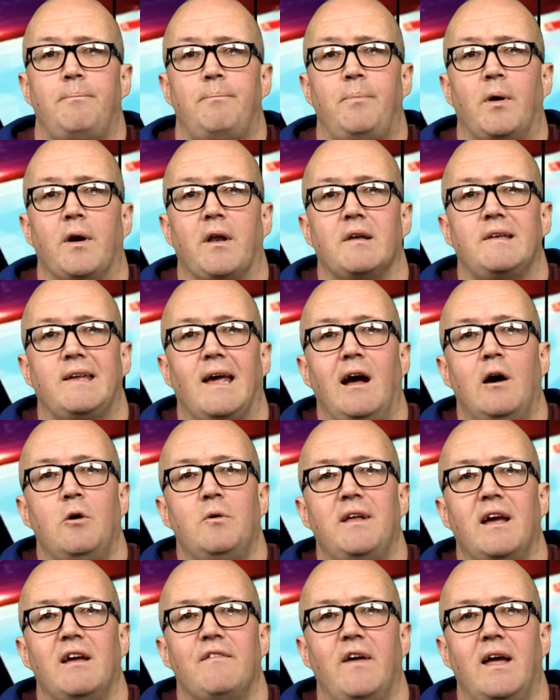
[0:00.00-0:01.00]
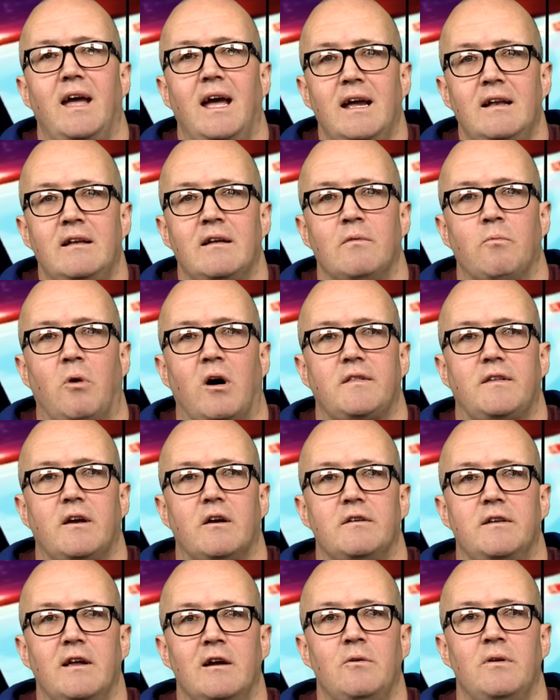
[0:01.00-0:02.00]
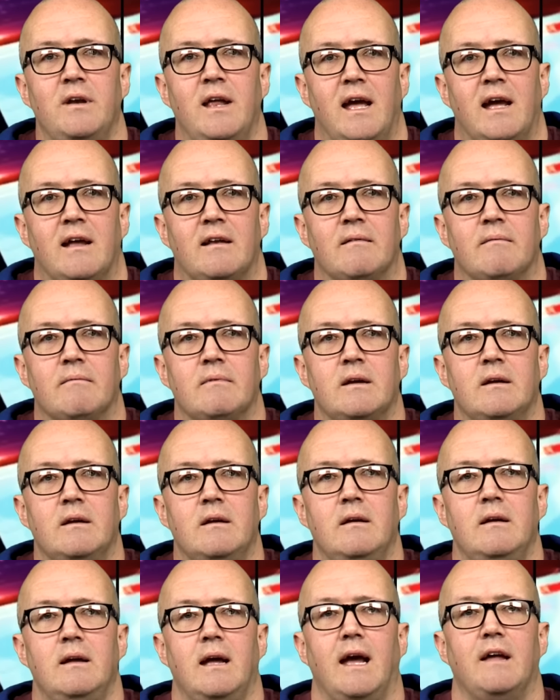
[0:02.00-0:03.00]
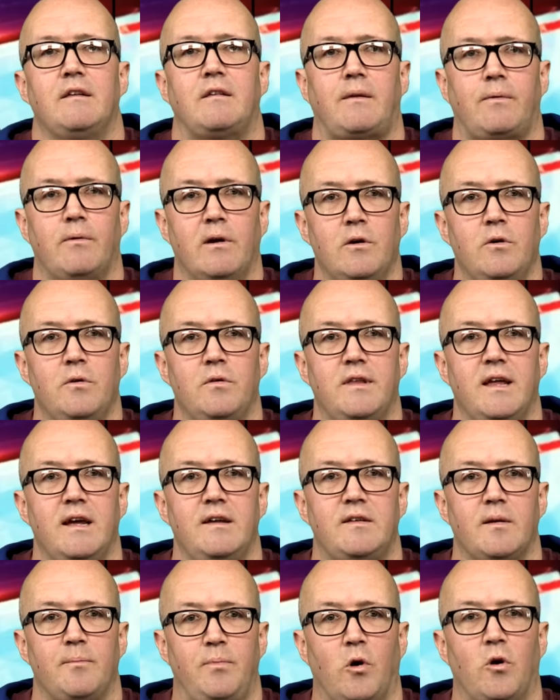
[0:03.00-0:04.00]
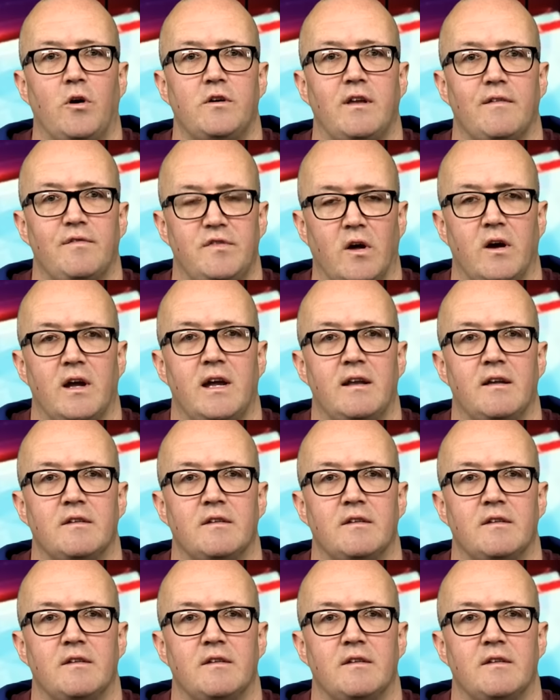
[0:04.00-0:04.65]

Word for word: But it's how they've hidden what they're doing but here. We've also it's given, through the support of Zionism.